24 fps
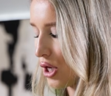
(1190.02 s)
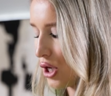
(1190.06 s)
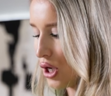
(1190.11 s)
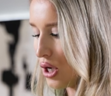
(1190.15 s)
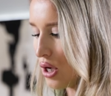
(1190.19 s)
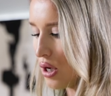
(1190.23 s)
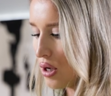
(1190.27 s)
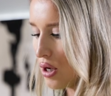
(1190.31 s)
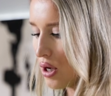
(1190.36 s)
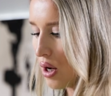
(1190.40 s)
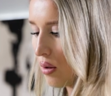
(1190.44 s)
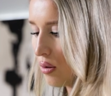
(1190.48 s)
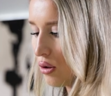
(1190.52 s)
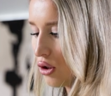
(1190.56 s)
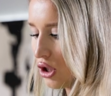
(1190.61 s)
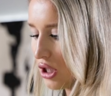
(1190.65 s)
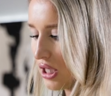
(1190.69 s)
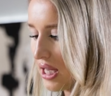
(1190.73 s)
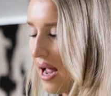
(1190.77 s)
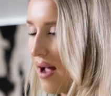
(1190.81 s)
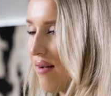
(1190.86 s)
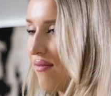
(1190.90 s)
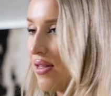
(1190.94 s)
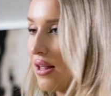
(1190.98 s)
you don't
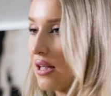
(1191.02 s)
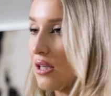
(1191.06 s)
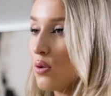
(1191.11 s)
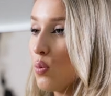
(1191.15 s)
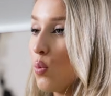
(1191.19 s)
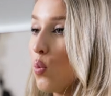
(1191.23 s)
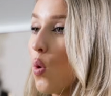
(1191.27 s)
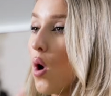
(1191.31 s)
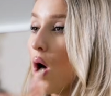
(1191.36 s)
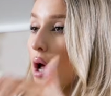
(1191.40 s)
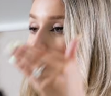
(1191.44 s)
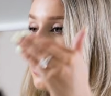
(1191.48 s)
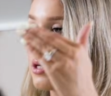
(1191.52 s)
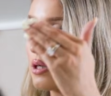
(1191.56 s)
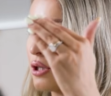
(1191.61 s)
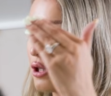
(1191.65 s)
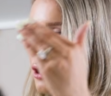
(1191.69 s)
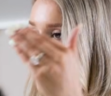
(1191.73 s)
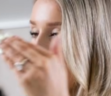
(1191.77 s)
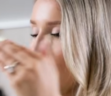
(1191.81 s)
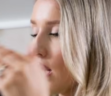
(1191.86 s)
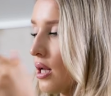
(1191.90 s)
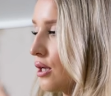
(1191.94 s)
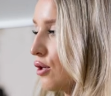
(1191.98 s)
just have this one
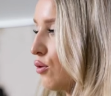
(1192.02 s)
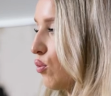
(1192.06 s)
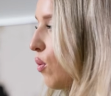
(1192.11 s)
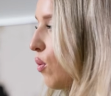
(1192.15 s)
solid